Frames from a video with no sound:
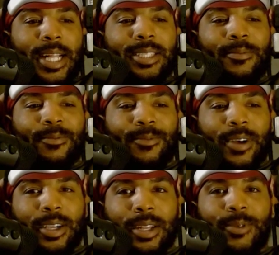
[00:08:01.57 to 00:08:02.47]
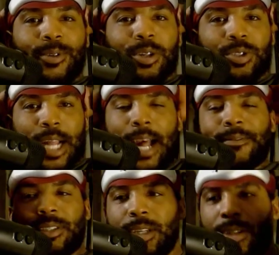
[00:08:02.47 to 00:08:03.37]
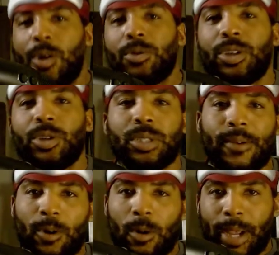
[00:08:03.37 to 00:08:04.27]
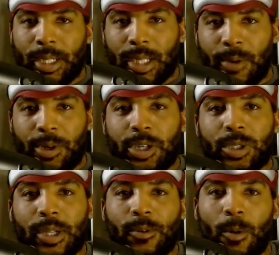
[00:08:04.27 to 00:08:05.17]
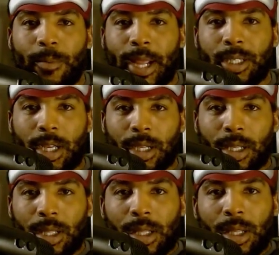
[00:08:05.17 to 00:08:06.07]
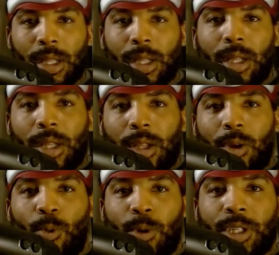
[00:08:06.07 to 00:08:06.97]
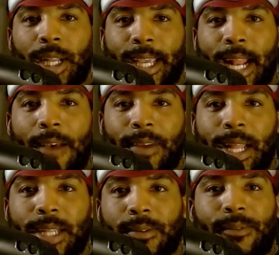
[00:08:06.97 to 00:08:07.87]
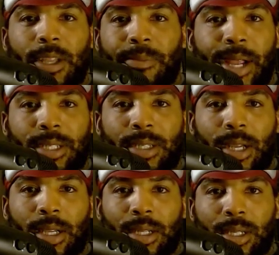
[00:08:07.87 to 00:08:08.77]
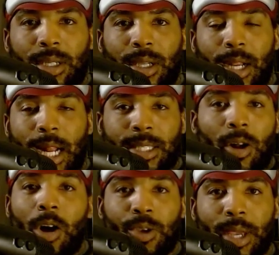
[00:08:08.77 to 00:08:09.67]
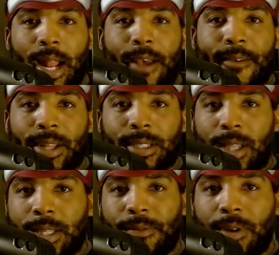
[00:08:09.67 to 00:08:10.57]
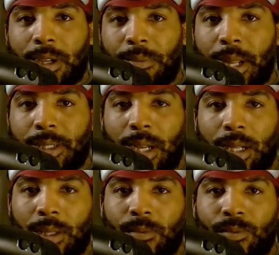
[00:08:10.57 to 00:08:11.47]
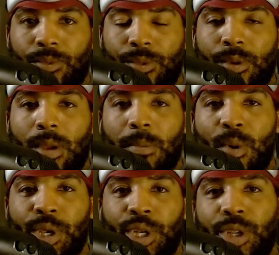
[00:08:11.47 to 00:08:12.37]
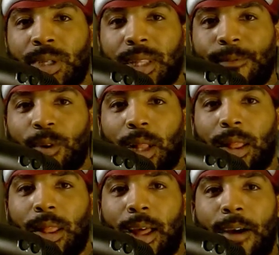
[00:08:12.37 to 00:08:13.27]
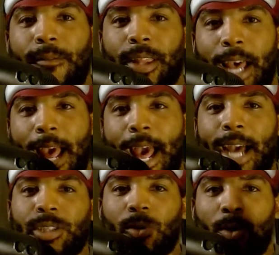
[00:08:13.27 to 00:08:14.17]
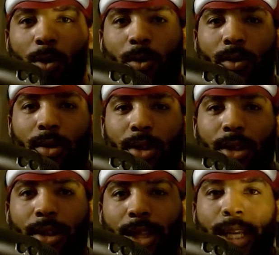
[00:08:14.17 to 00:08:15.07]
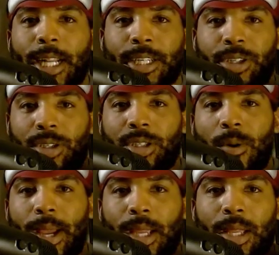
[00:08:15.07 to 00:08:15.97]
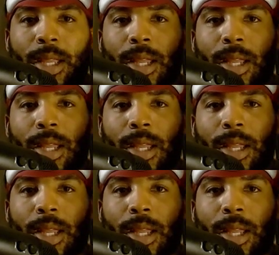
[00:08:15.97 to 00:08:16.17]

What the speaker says: that's a fucking real travesty. Don't do shit for a paycheck. When you do shit for a paycheck, what you're going to get out of it is a fucking paycheck. And that's all you'll get out of it is a fucking paycheck. But when you do something for the love of the actual thing that you're doing,